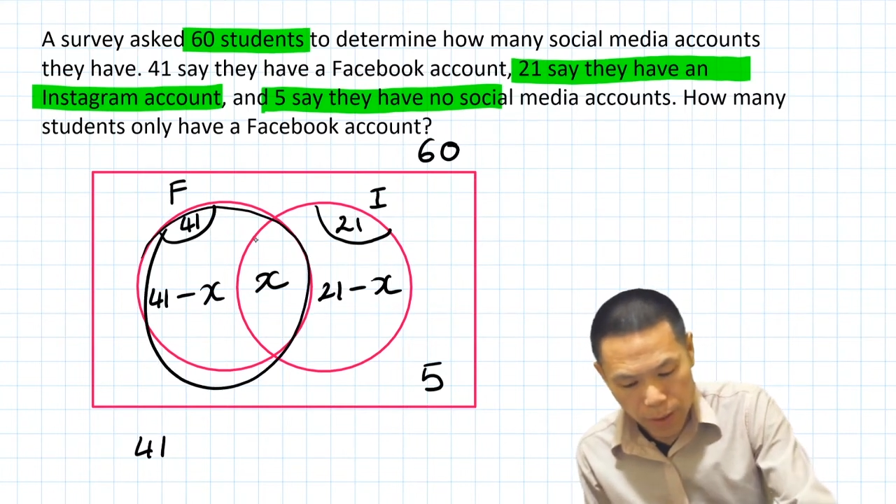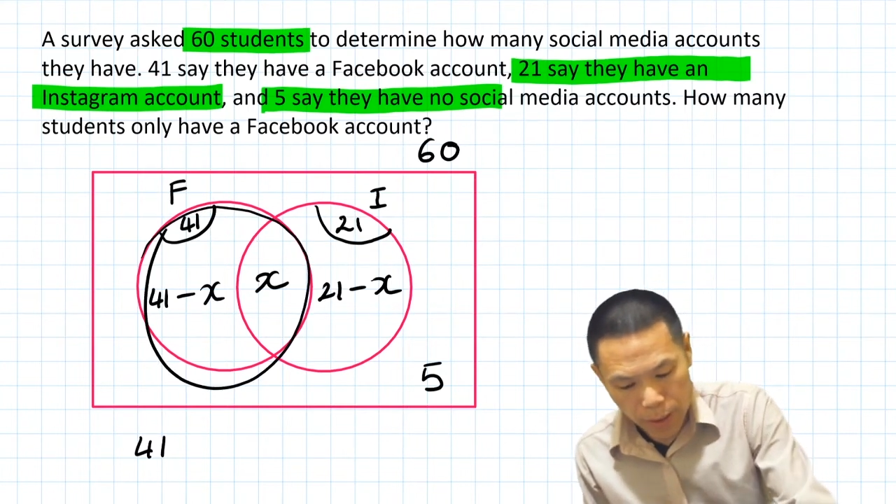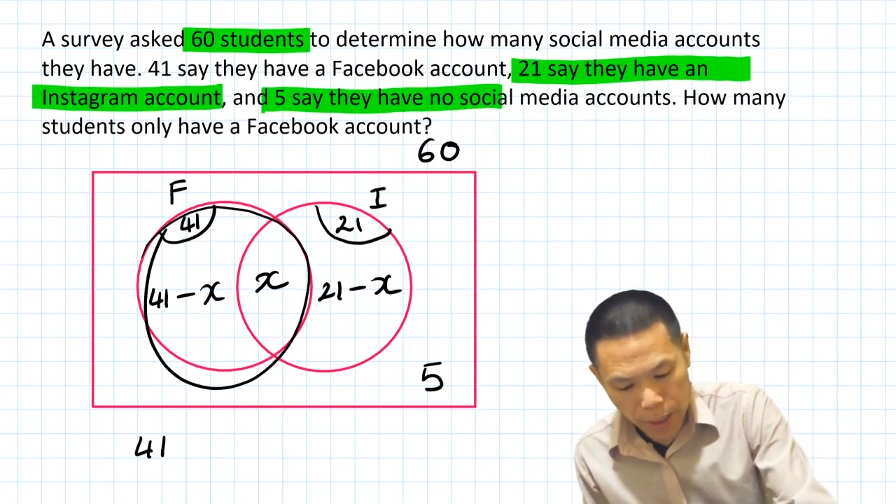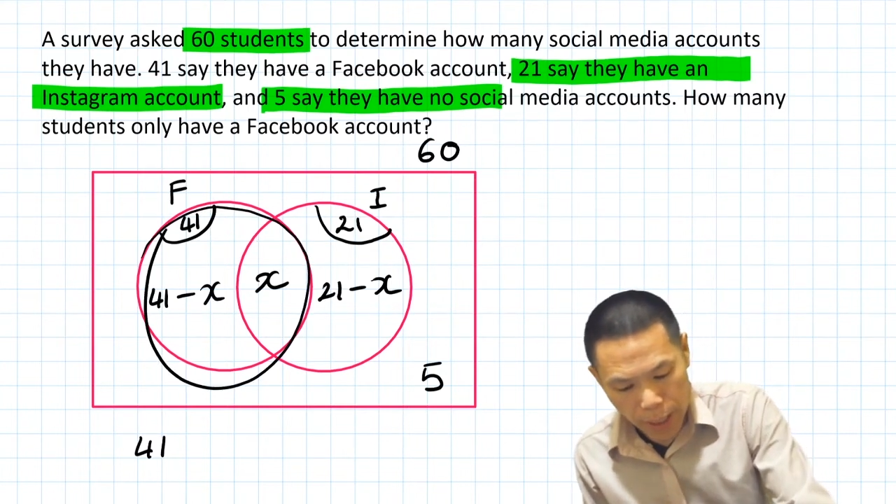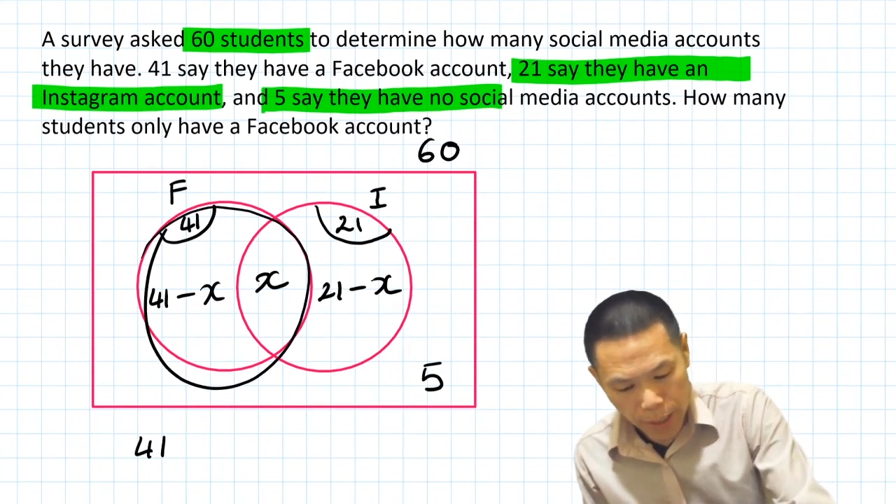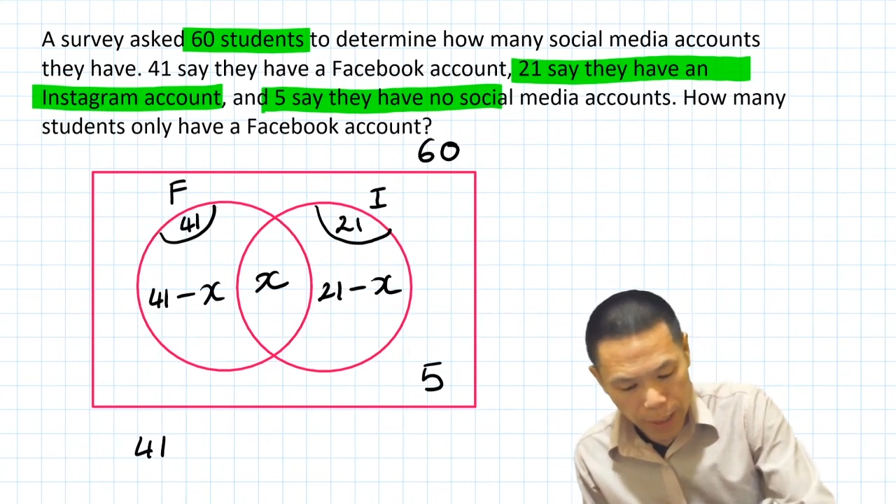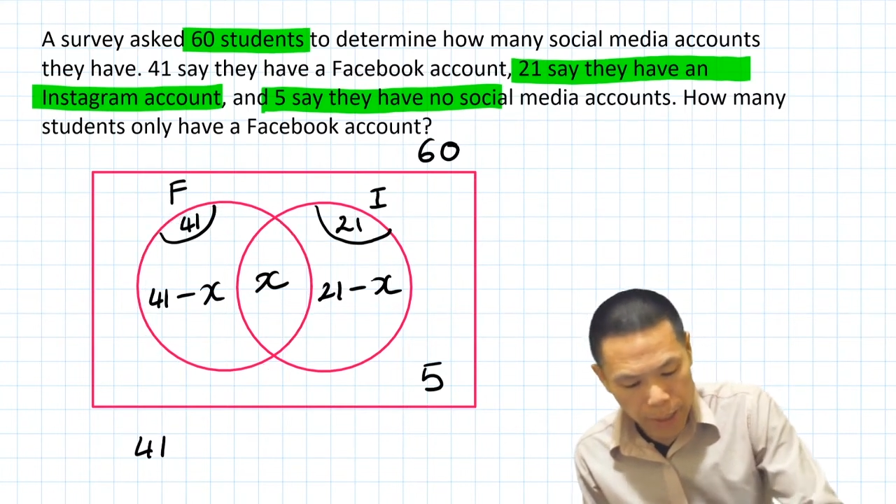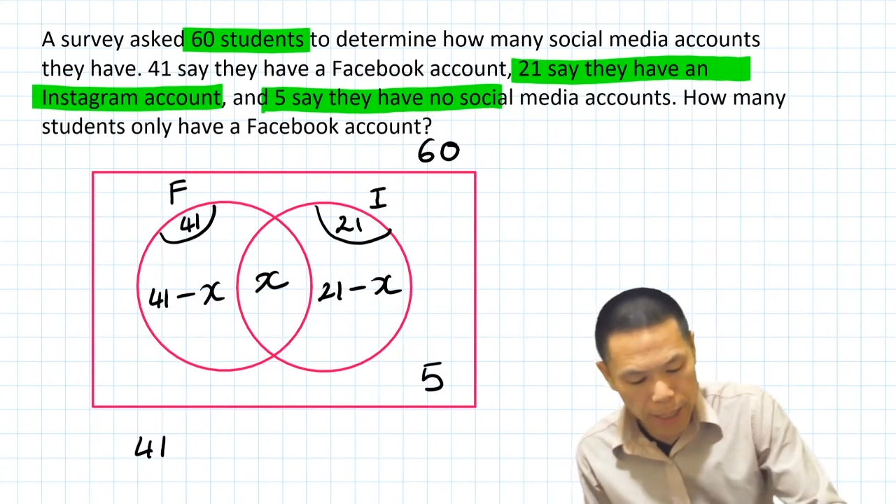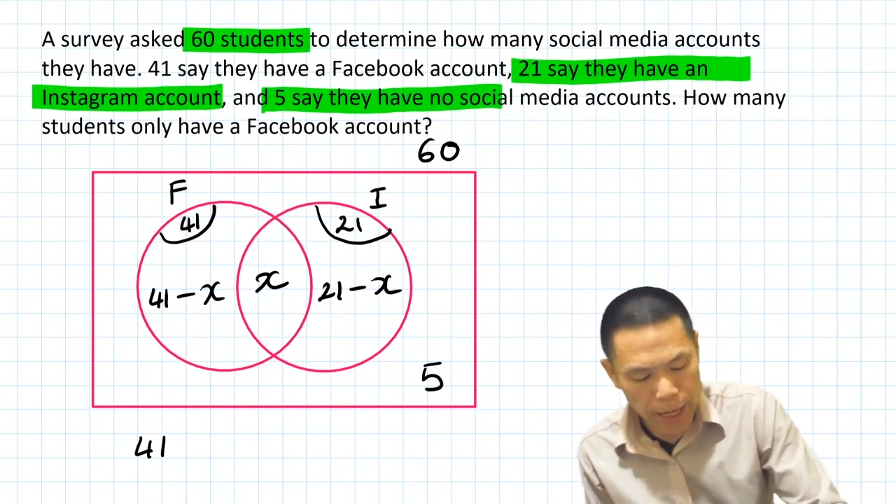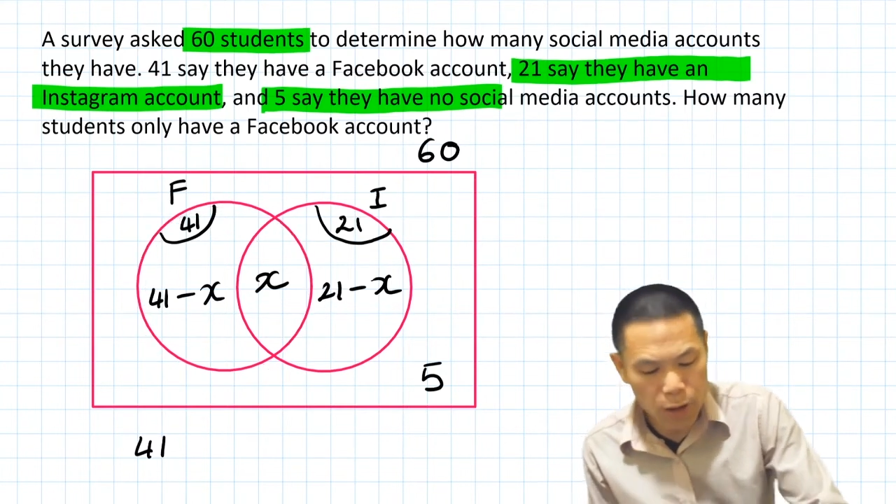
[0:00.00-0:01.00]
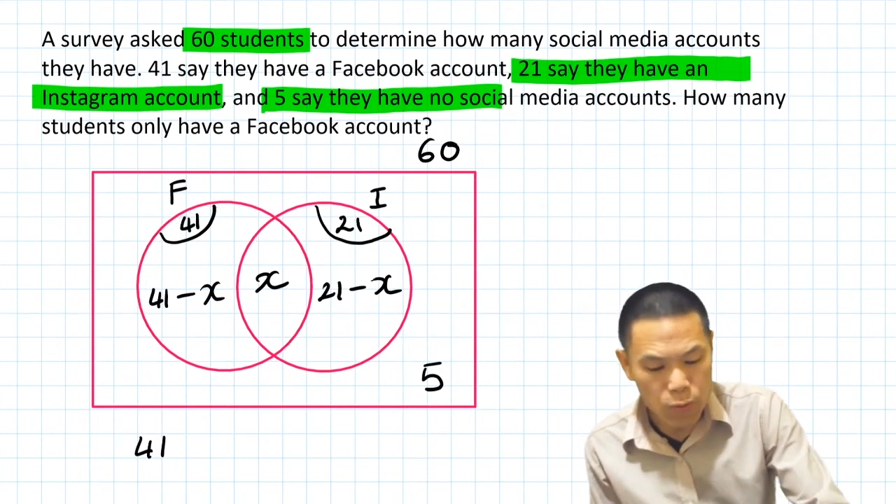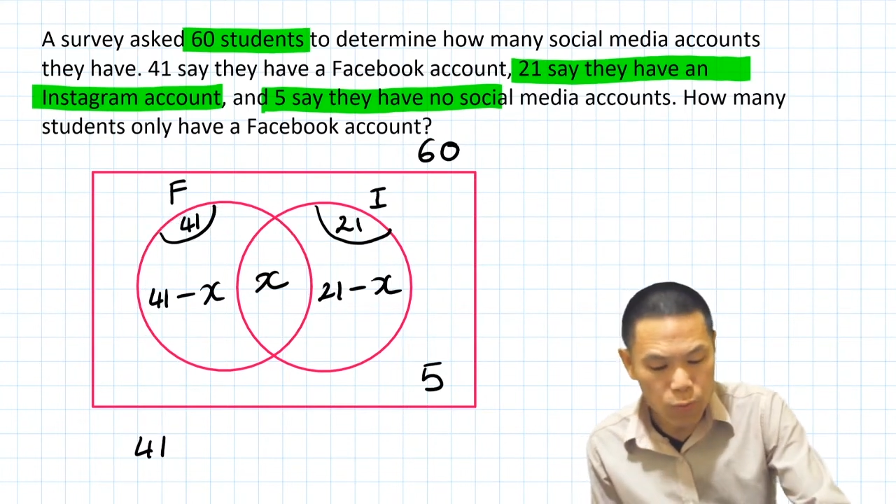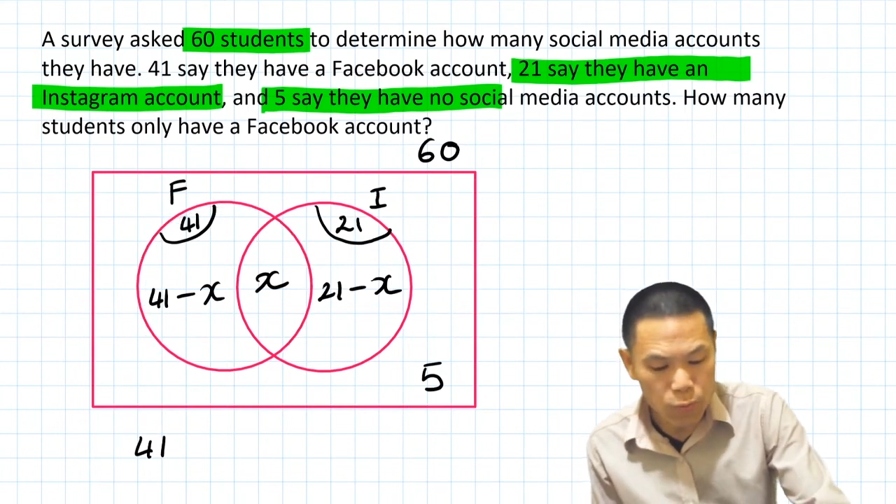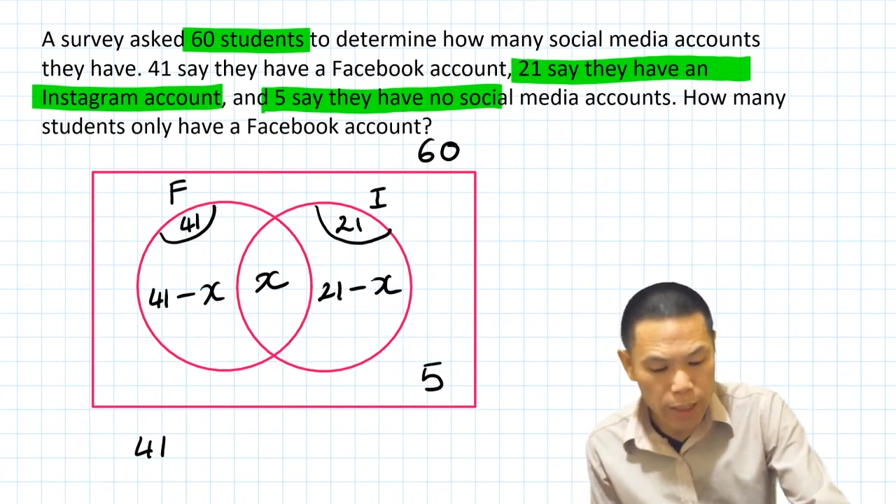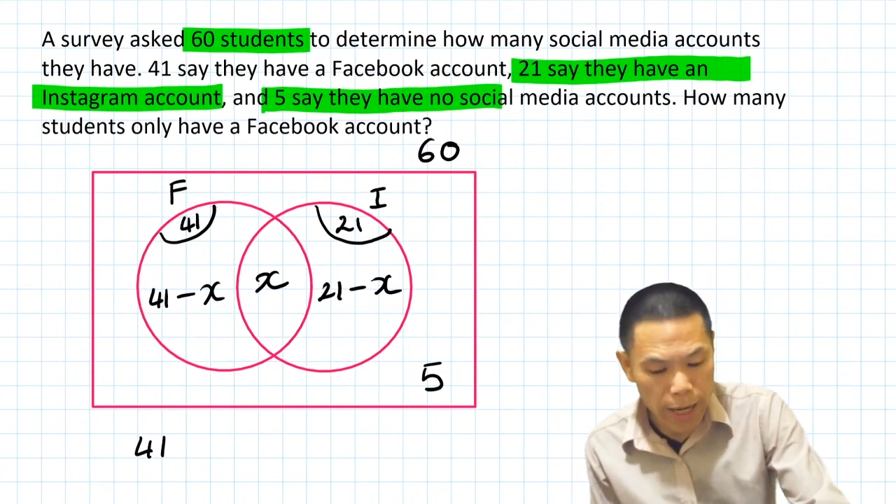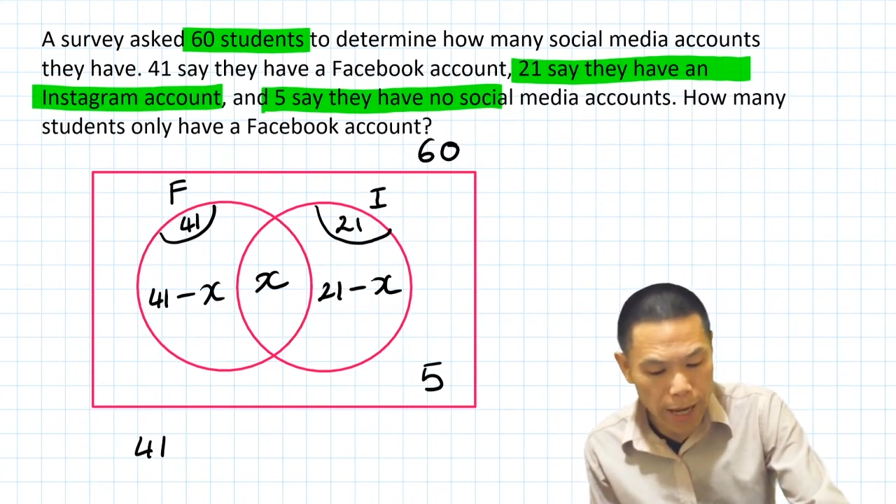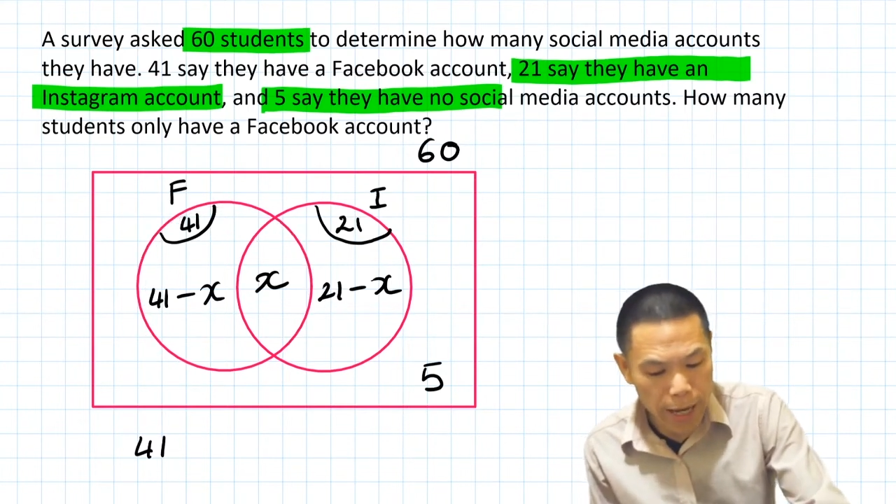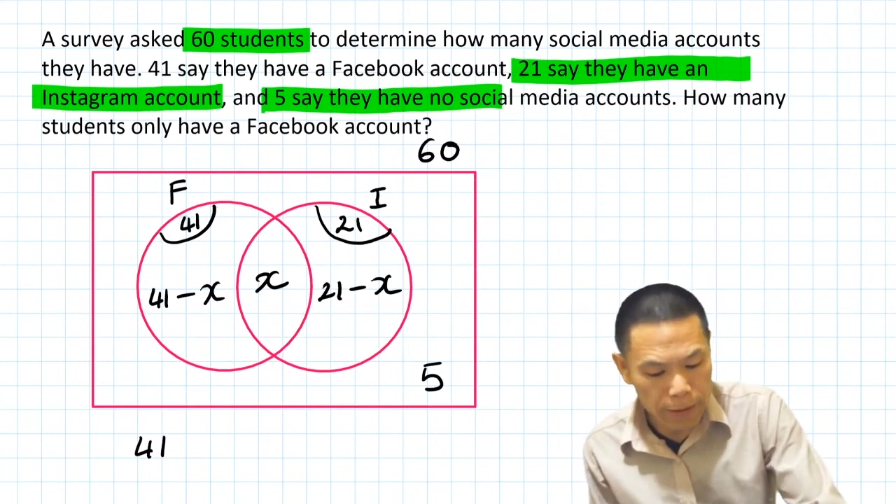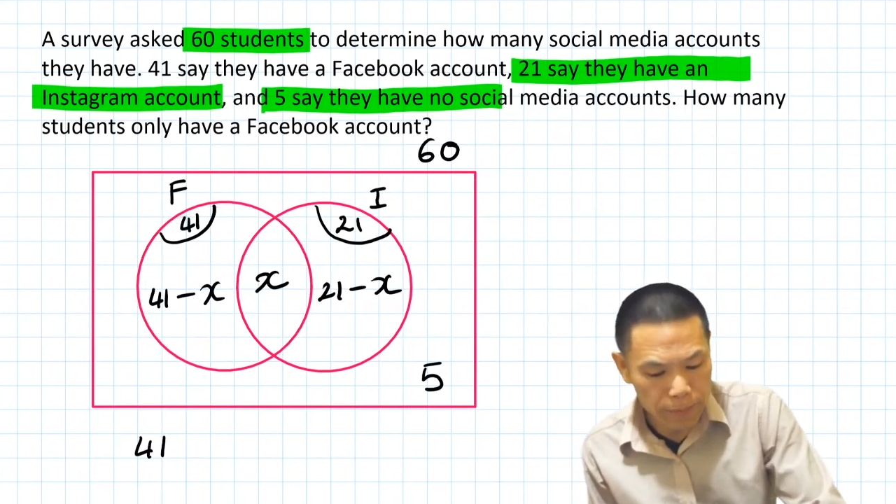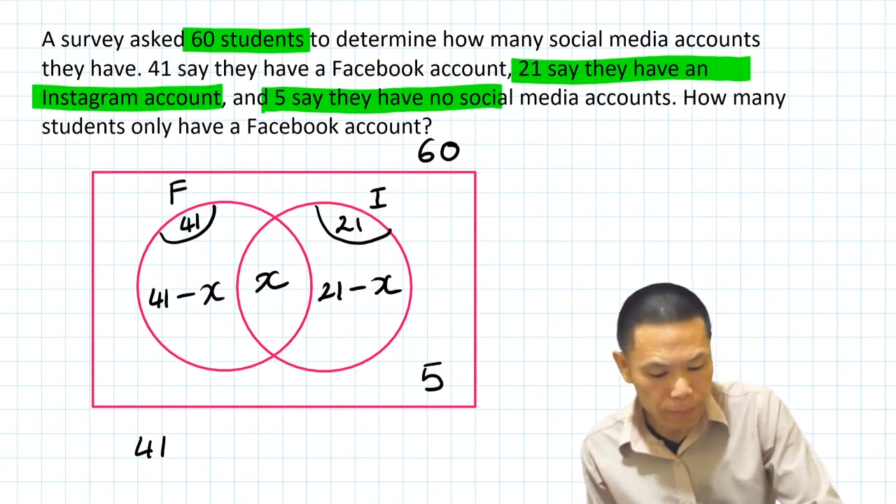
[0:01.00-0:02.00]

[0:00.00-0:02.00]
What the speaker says: And then now we add